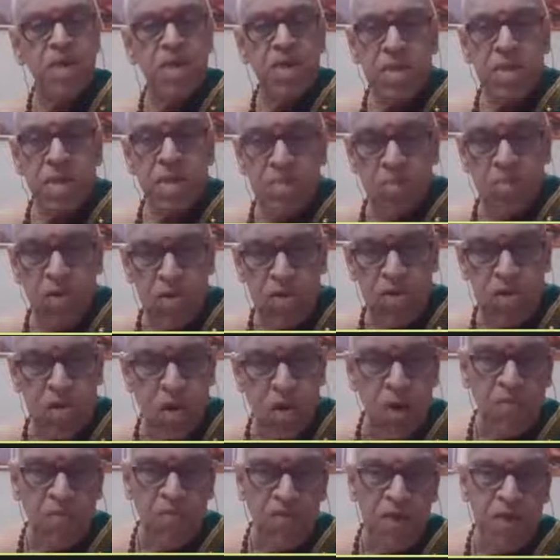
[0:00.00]
The most
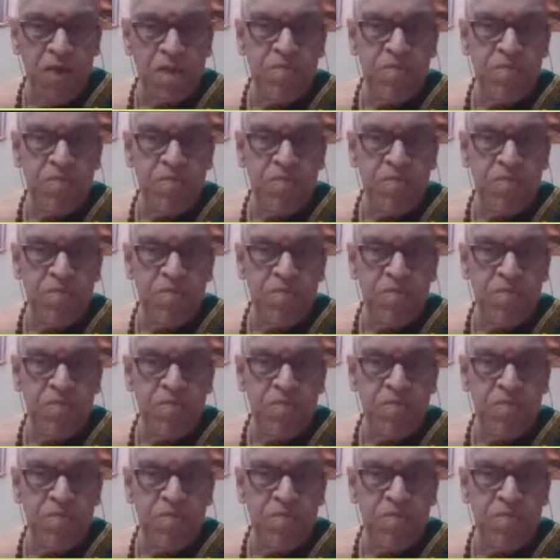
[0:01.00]
obvious